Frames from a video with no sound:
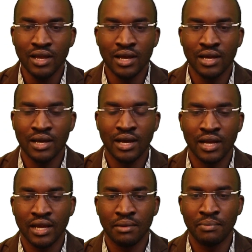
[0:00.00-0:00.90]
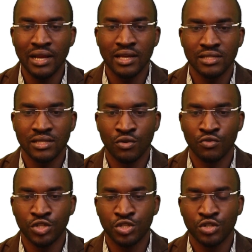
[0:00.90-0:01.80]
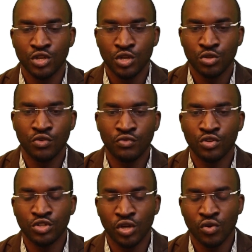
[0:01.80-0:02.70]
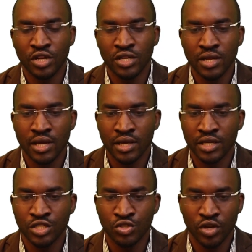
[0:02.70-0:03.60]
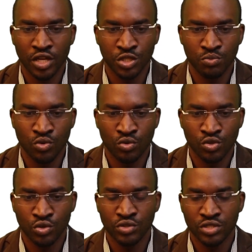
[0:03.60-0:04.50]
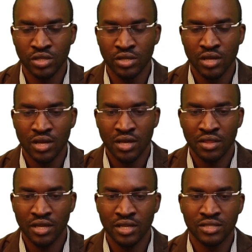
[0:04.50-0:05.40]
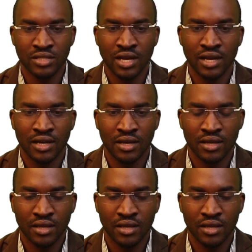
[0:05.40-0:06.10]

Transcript: a balance of which you have not recorded it in your cash book. So you'll see there is the